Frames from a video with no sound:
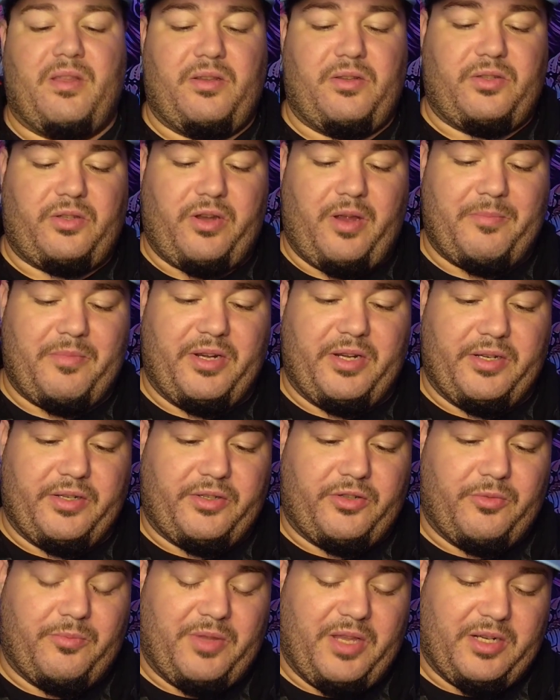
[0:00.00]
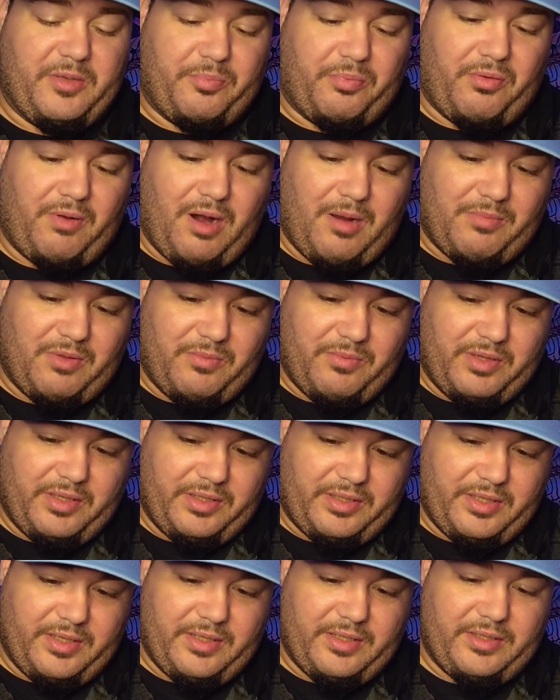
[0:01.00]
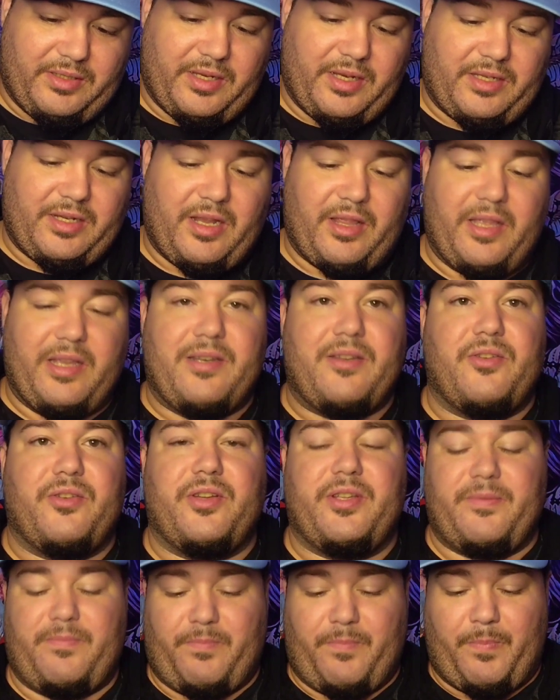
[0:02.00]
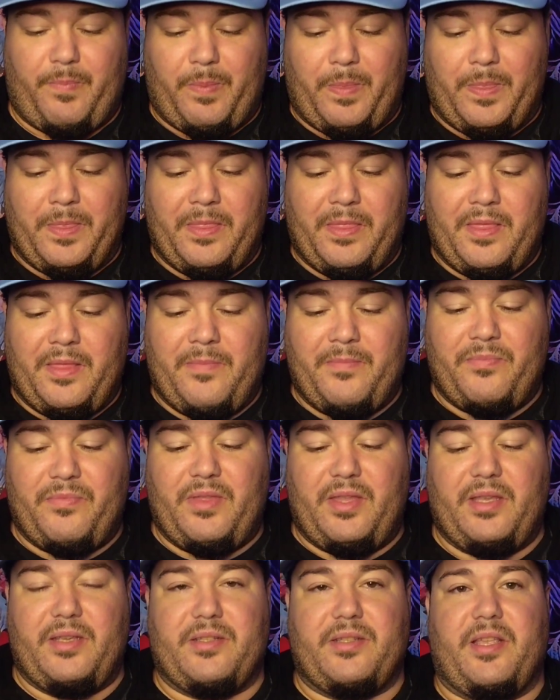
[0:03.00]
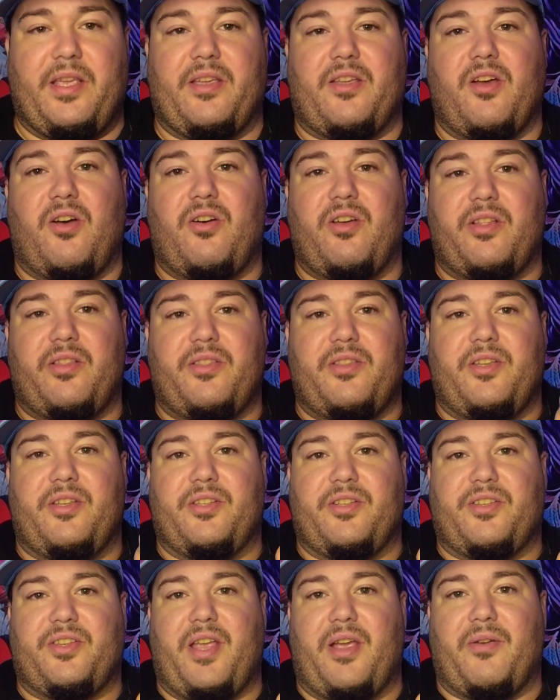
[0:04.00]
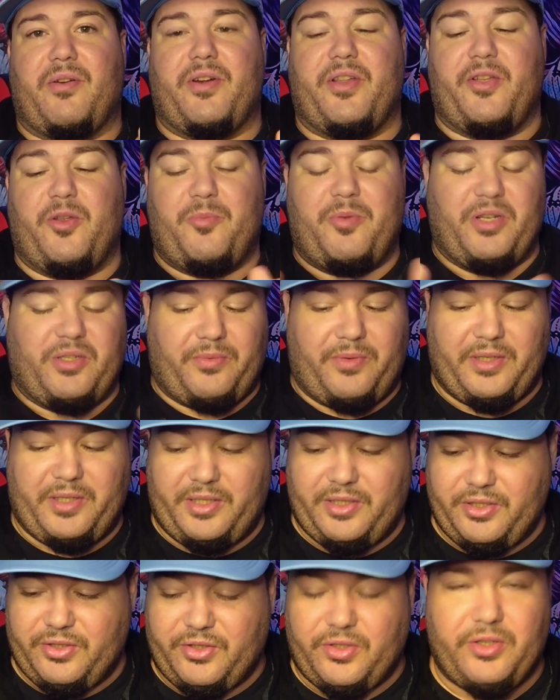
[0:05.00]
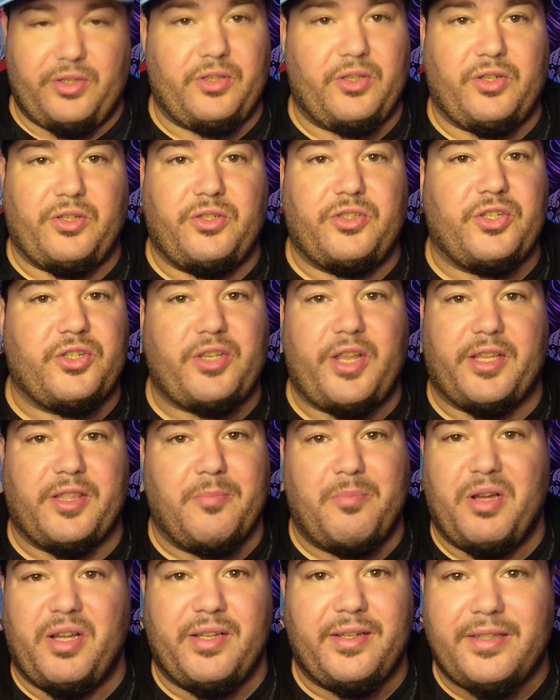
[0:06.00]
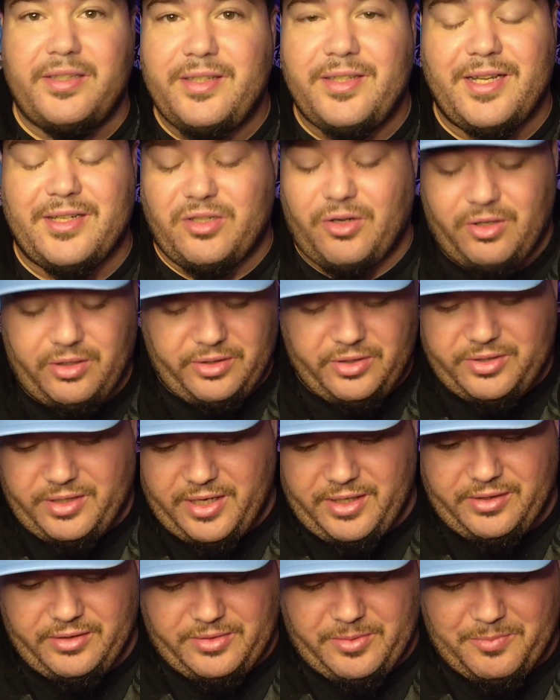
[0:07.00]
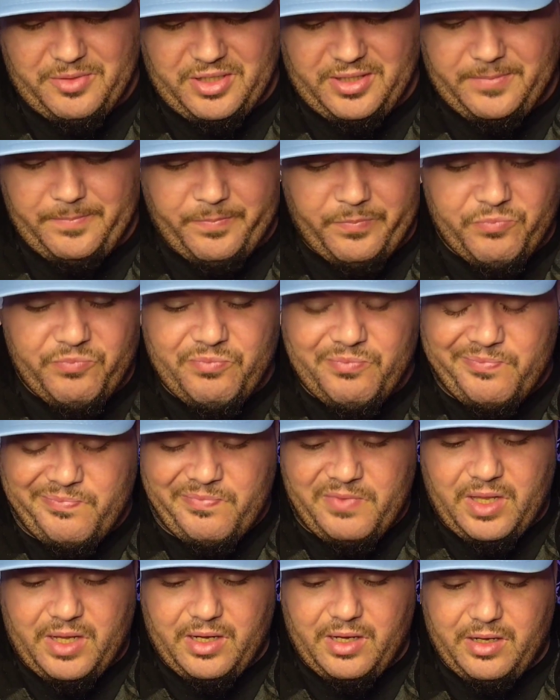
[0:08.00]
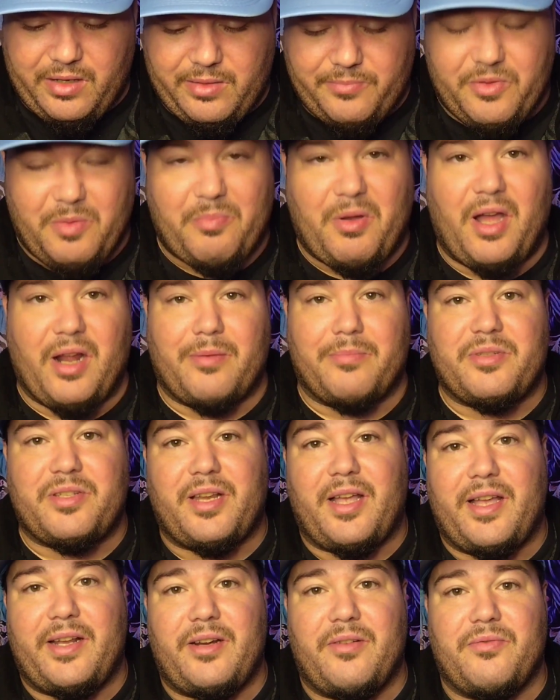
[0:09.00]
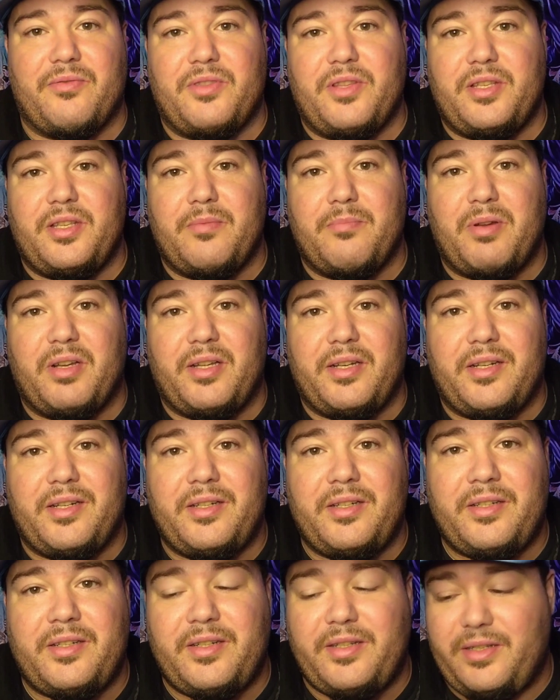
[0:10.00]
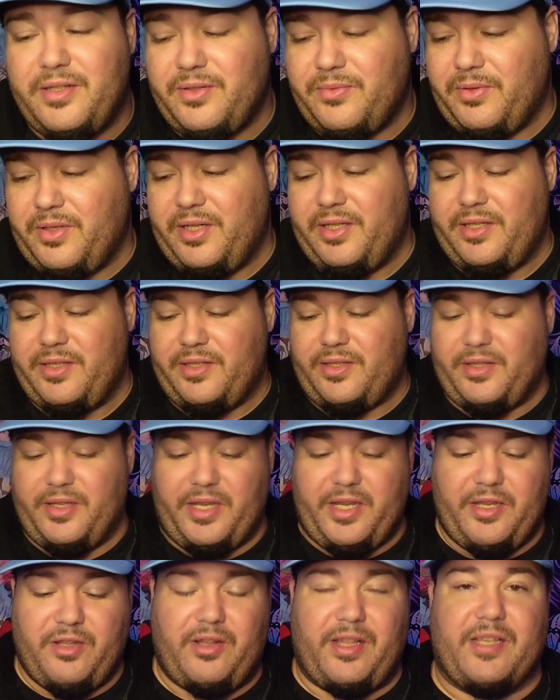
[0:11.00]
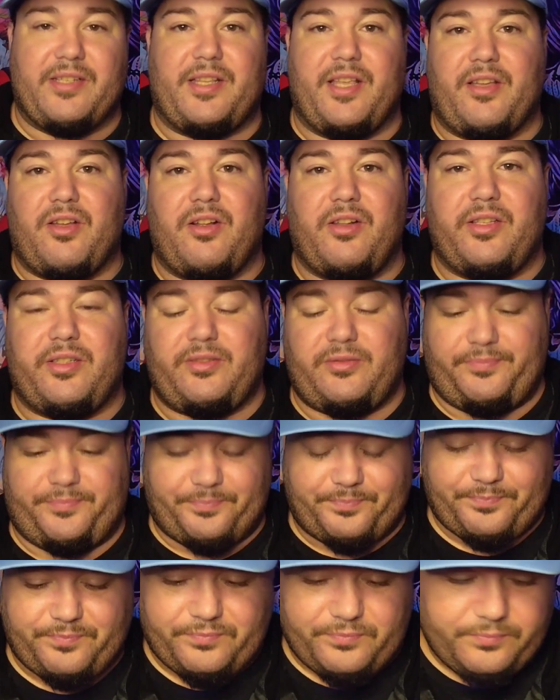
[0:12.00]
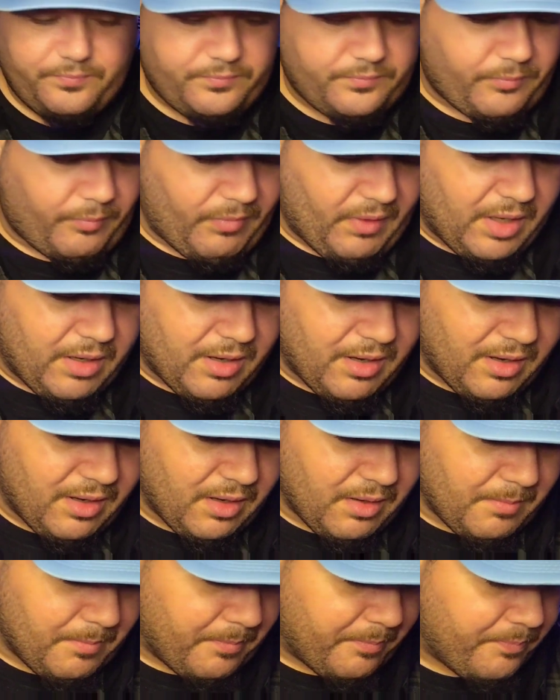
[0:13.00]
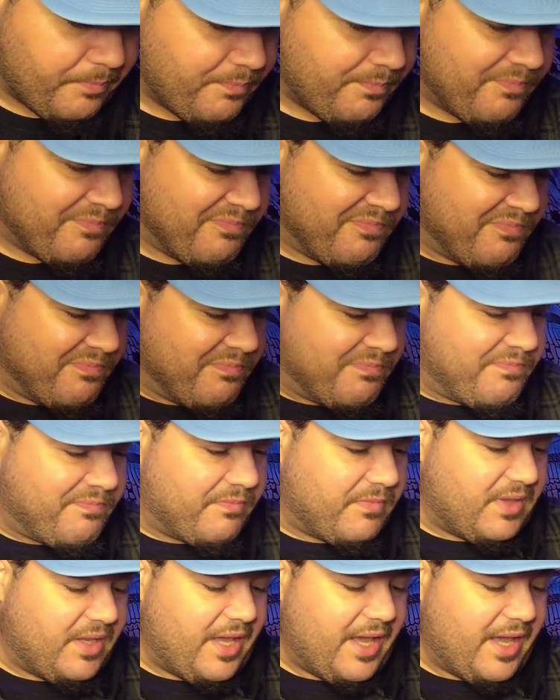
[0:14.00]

So I'm going to assume that's probably what this is. That's how they do it. Is they call it the sourdough, but it's really just, looks just like the bun. That's all it looks like to me. The bottom side of the bun is what it is. The heel, as they call it. It